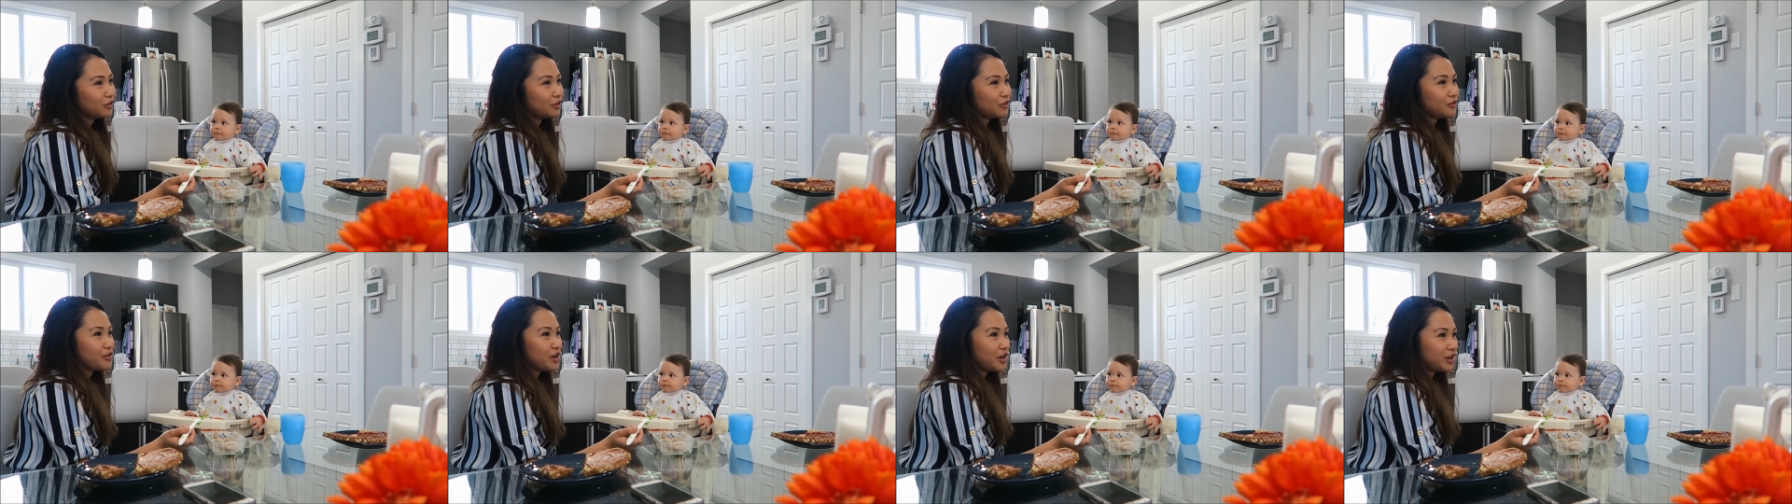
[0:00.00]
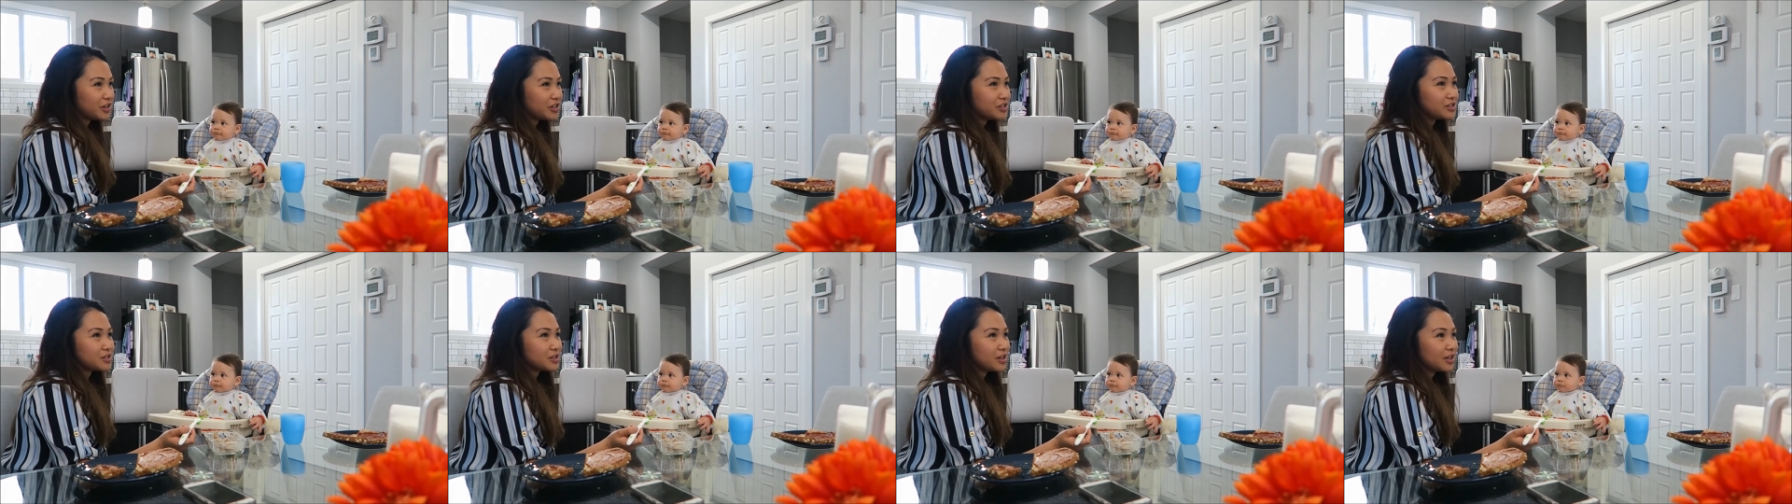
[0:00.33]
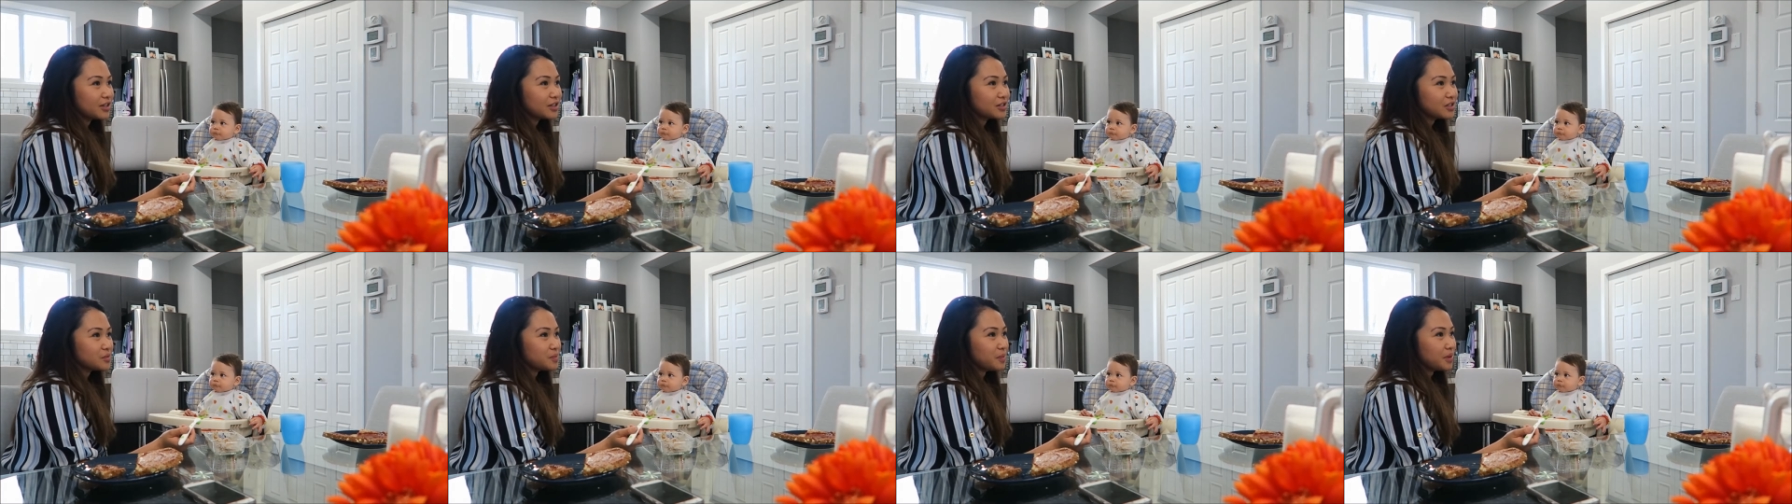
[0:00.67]
for various
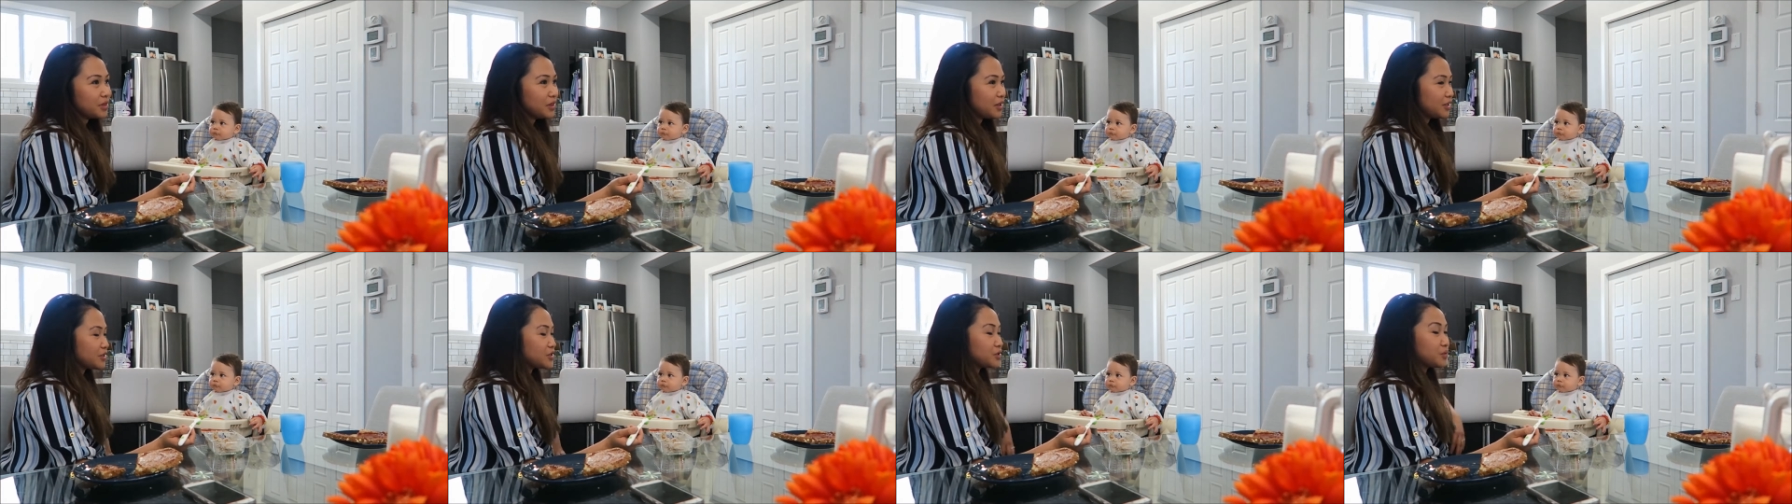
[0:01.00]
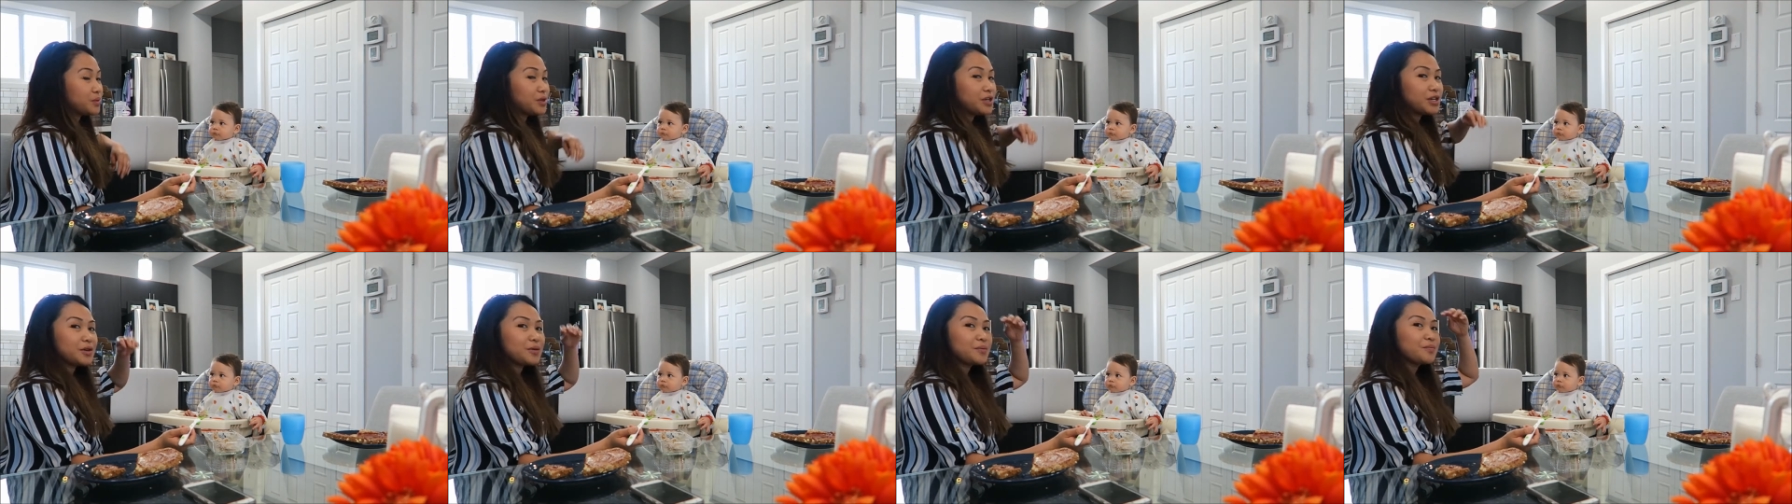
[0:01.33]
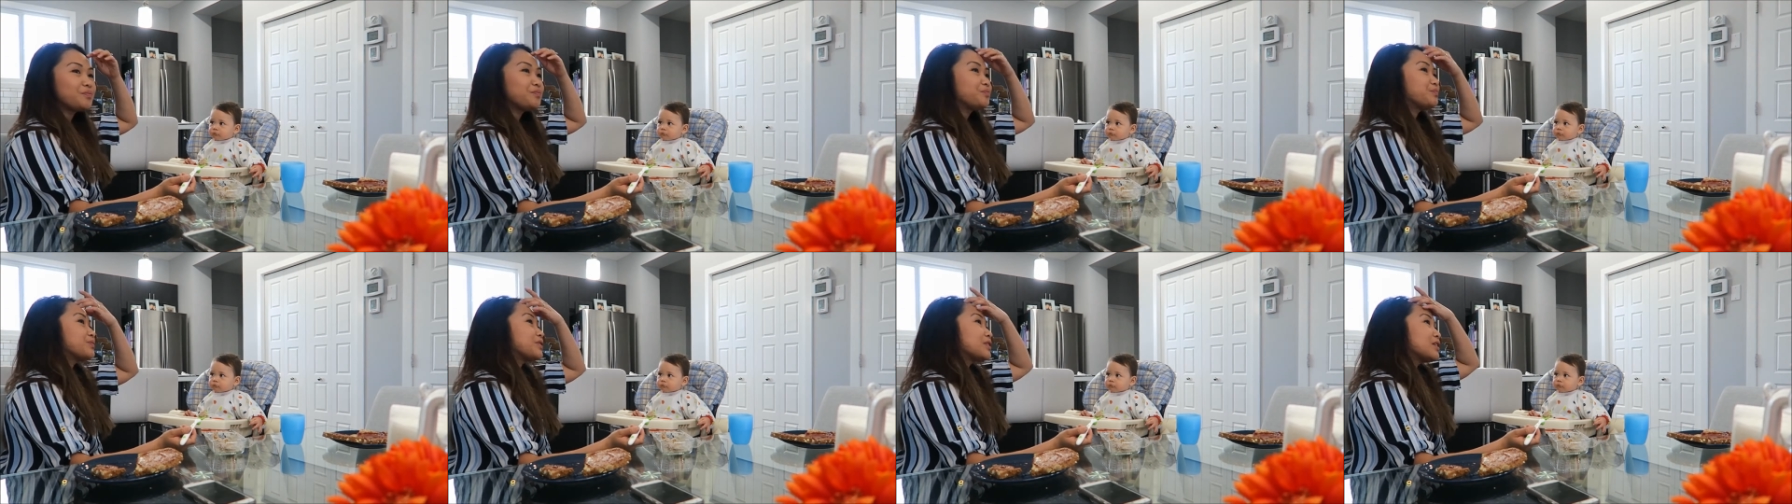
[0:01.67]
things, but this week
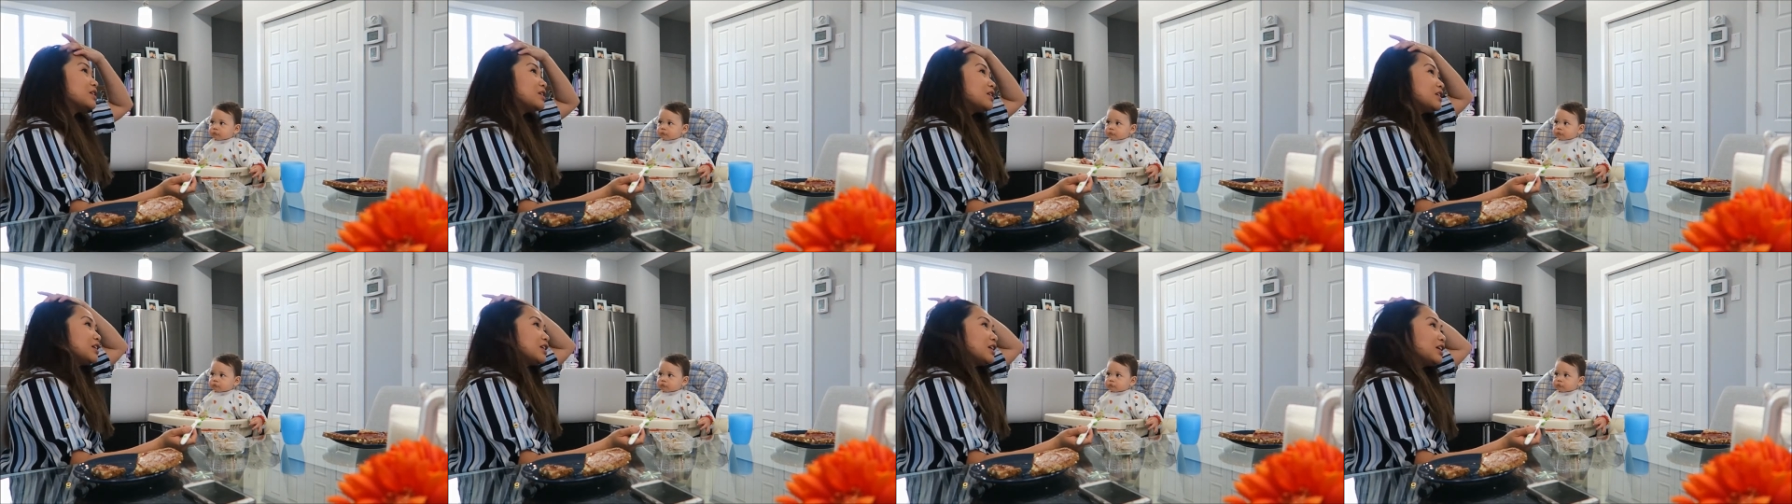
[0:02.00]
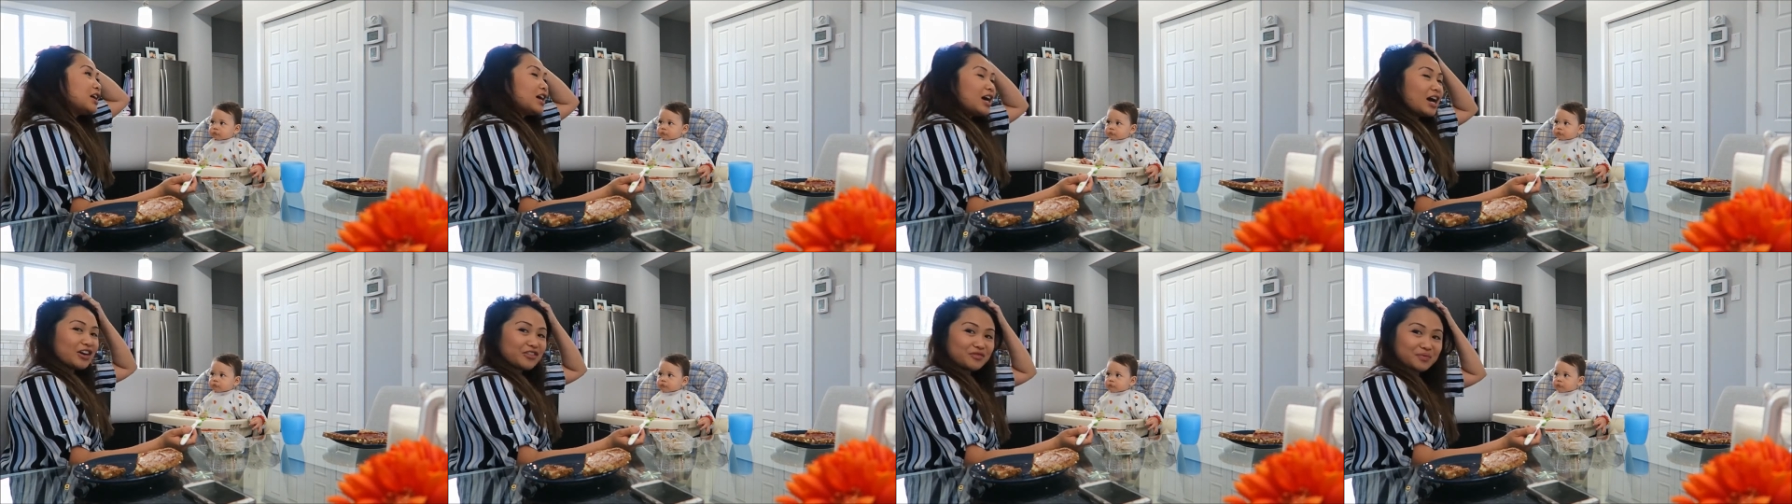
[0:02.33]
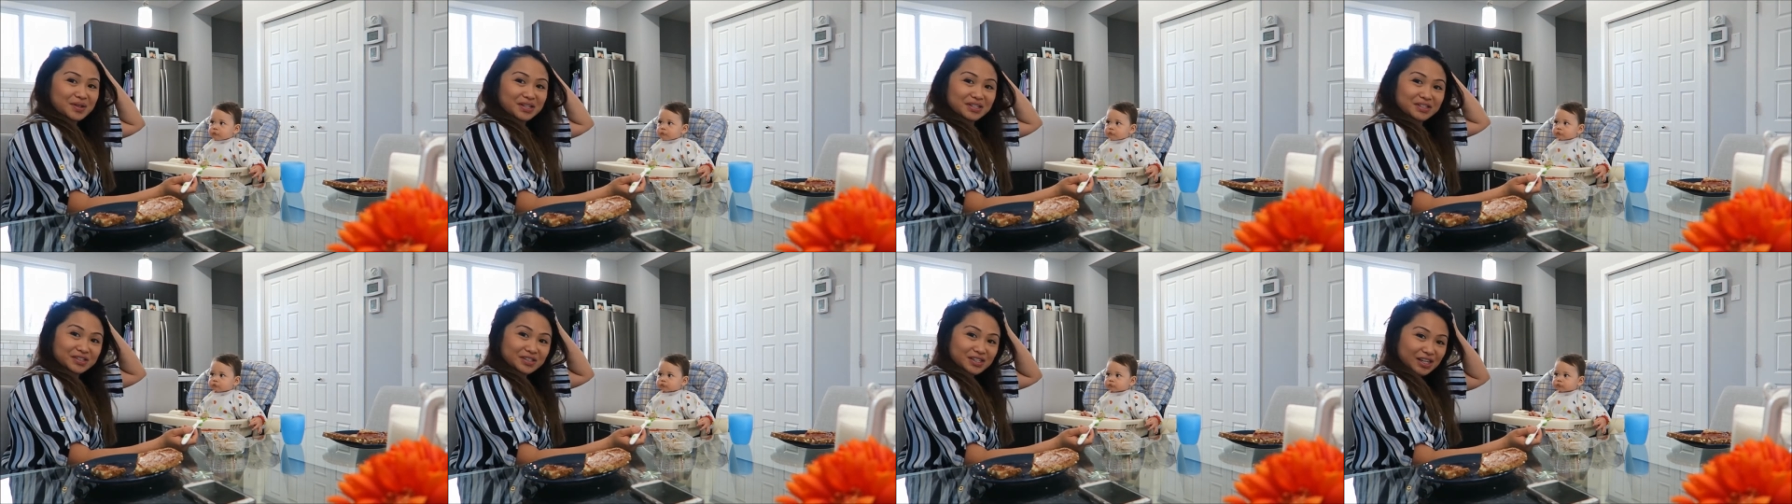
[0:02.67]
I've
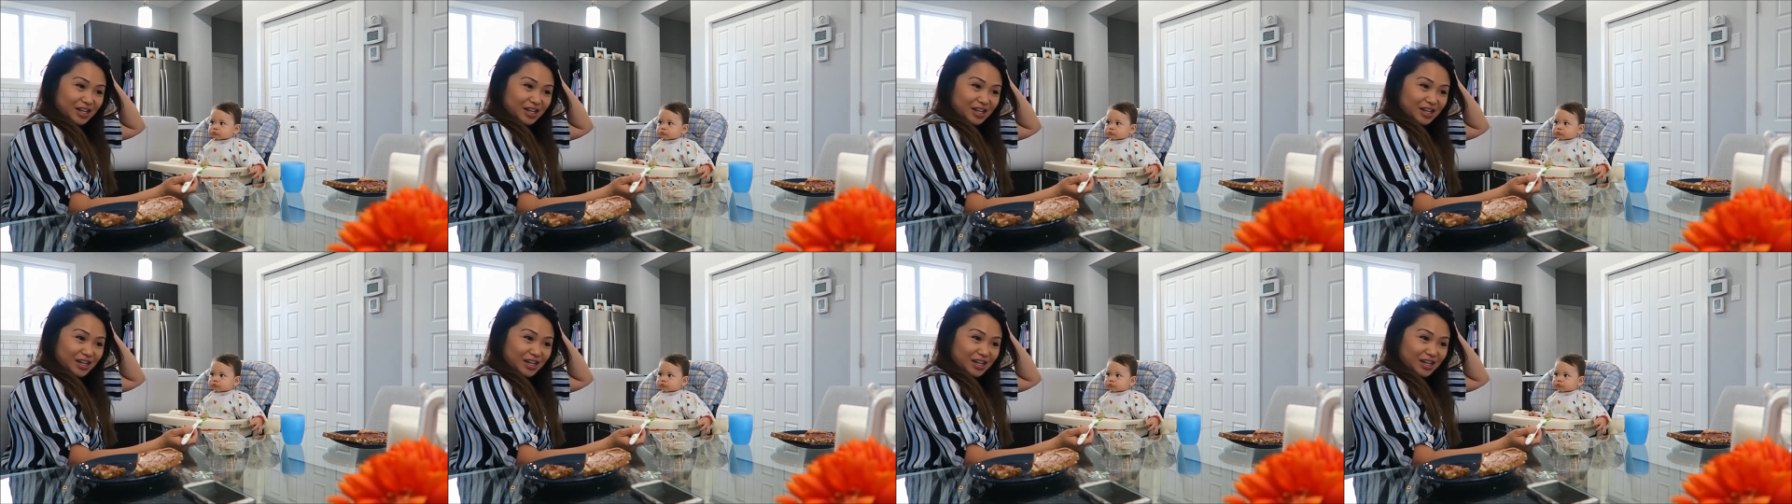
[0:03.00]
been